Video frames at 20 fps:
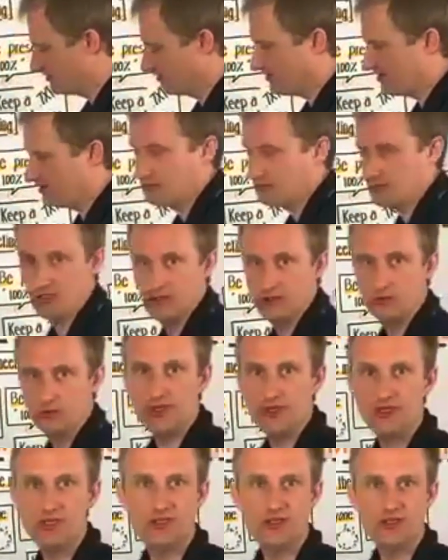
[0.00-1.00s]
If we
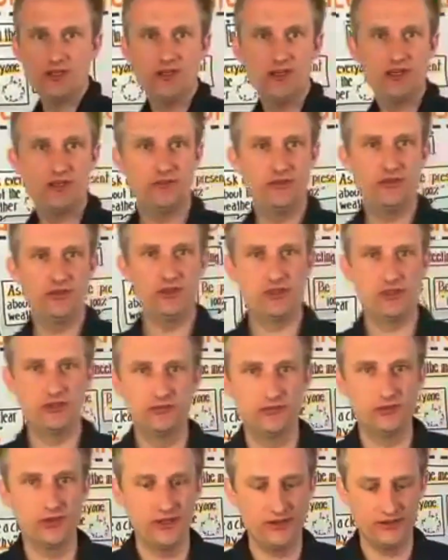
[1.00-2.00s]
agree as visual
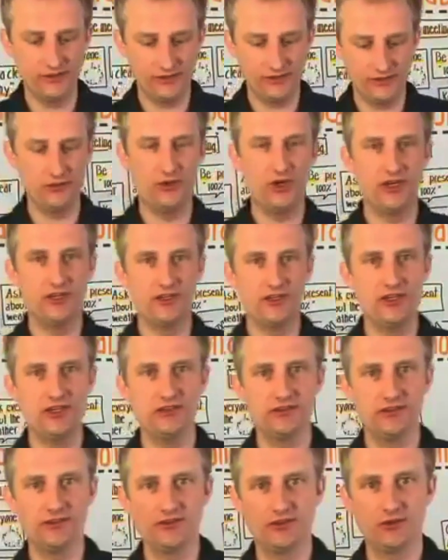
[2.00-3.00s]
friends to
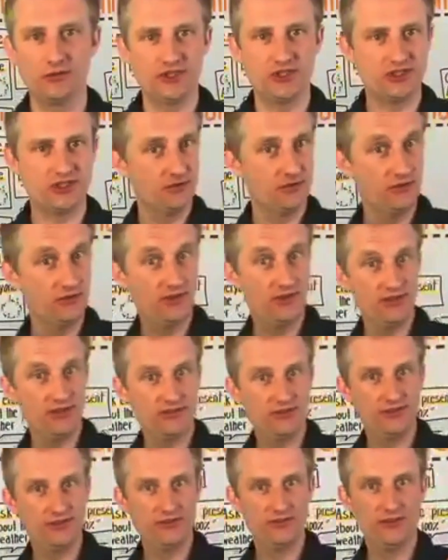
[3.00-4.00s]
ideas, so we just do
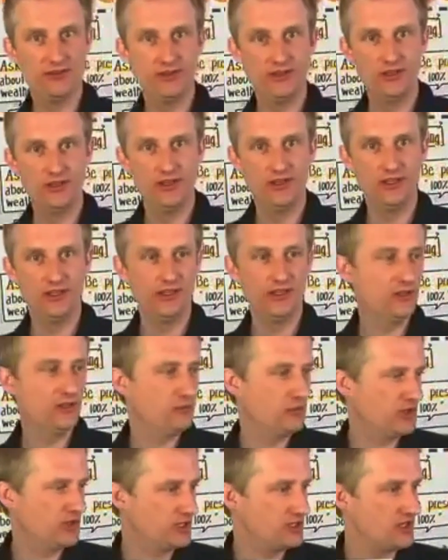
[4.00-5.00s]
this, yeah, and
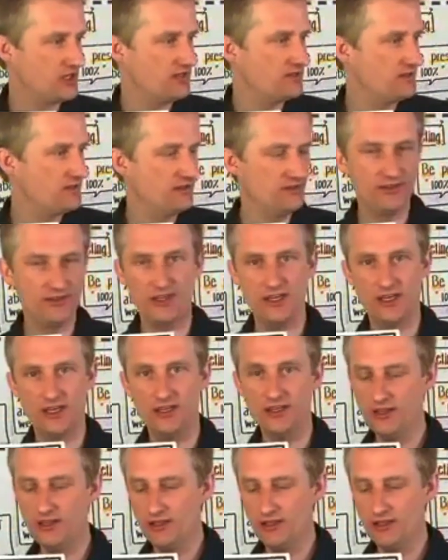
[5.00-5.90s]
we can test this again.